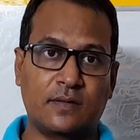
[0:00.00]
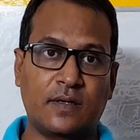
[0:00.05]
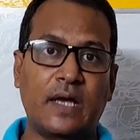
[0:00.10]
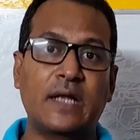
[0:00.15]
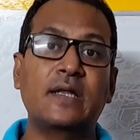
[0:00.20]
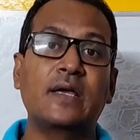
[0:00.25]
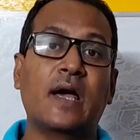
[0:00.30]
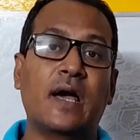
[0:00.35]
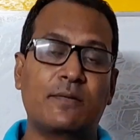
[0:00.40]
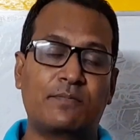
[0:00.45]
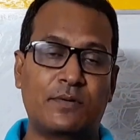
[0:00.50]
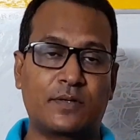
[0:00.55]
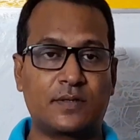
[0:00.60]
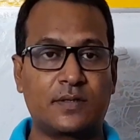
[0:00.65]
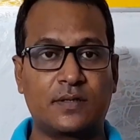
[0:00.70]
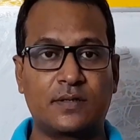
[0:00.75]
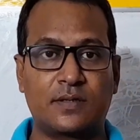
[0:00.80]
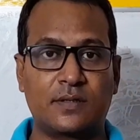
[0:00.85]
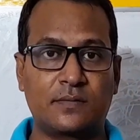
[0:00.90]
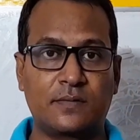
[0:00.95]
any
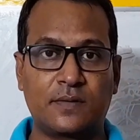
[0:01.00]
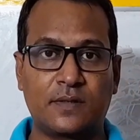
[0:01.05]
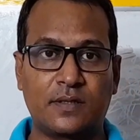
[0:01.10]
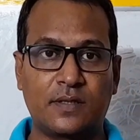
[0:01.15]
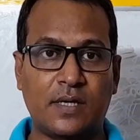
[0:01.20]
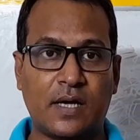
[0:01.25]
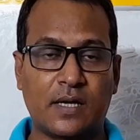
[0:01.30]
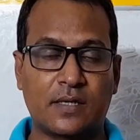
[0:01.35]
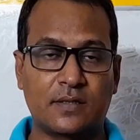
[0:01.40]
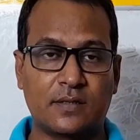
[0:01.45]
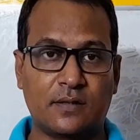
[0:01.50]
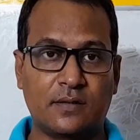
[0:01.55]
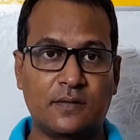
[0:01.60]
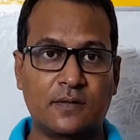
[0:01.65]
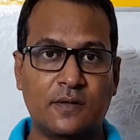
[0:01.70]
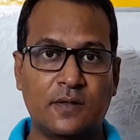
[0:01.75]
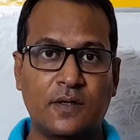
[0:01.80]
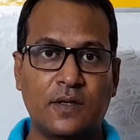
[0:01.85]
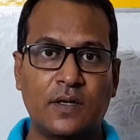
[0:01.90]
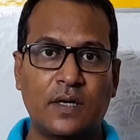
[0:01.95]
hypersensitivity reaction.
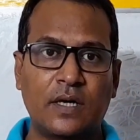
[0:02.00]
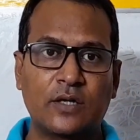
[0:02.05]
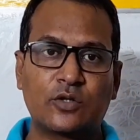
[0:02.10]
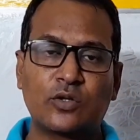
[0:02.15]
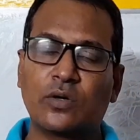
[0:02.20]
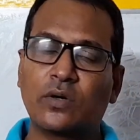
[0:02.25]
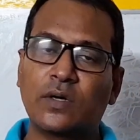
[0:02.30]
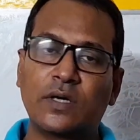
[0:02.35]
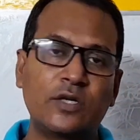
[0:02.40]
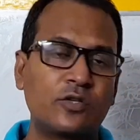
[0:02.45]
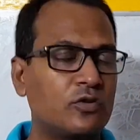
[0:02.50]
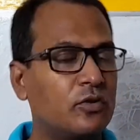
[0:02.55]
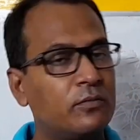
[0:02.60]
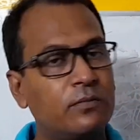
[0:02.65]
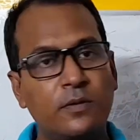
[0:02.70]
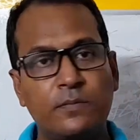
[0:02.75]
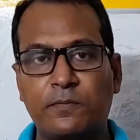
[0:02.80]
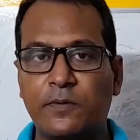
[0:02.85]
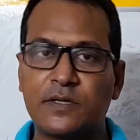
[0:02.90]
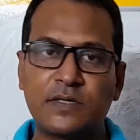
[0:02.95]
So it will
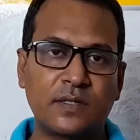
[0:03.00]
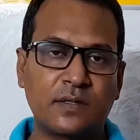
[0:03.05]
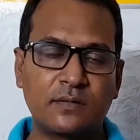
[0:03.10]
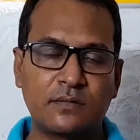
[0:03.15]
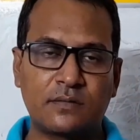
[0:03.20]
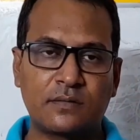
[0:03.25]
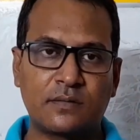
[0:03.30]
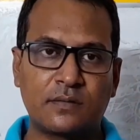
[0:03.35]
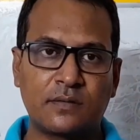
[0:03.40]
be present